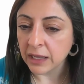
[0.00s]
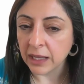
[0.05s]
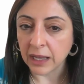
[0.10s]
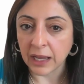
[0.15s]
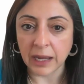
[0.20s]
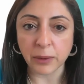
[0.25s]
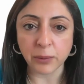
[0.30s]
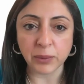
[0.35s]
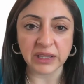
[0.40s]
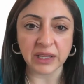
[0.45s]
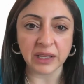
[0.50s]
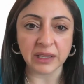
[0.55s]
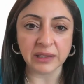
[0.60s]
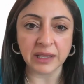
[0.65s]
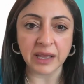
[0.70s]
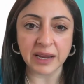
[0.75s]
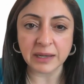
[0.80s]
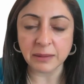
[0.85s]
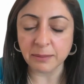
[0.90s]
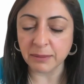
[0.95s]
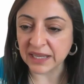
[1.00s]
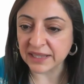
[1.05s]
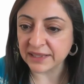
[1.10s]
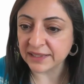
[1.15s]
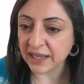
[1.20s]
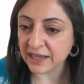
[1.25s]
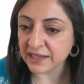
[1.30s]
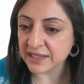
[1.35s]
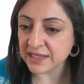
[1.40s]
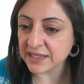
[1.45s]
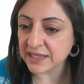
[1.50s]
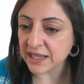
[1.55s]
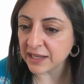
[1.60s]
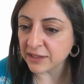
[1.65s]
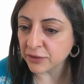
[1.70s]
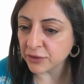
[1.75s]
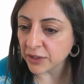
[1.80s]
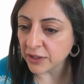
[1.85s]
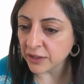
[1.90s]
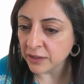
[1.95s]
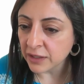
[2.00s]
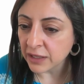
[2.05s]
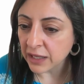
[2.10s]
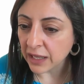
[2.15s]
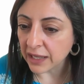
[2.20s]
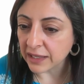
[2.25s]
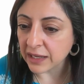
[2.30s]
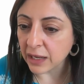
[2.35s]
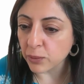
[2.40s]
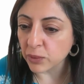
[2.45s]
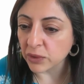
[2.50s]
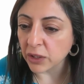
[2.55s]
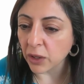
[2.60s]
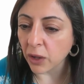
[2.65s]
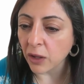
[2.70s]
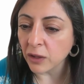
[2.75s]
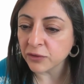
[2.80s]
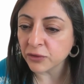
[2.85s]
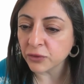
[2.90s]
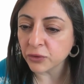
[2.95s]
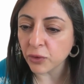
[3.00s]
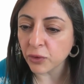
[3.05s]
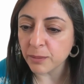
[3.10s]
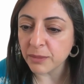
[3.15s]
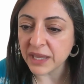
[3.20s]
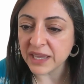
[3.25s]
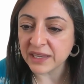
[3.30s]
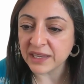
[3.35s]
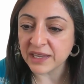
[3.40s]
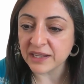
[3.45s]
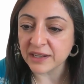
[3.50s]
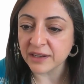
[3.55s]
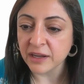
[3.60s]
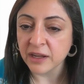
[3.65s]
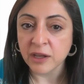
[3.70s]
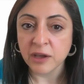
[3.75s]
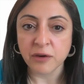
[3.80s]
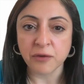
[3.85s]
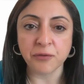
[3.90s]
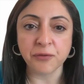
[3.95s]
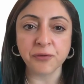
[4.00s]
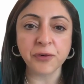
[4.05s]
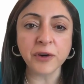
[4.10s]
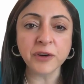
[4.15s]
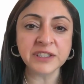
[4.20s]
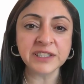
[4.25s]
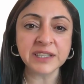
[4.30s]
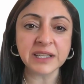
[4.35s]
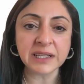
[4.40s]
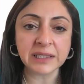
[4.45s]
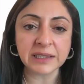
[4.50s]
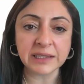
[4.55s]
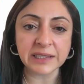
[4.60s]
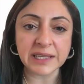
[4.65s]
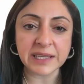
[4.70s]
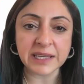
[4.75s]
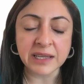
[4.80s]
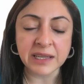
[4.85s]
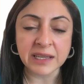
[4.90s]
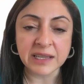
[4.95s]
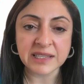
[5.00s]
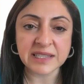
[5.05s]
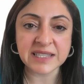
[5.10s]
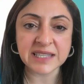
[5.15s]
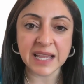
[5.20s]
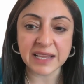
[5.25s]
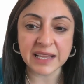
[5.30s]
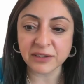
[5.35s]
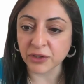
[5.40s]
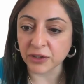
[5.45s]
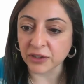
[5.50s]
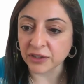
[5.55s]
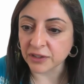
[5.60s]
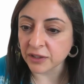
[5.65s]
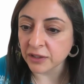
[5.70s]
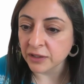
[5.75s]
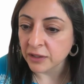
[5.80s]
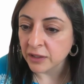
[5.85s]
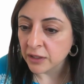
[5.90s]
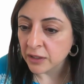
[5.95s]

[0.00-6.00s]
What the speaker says: I will align my text center and I will also make it vertically centered.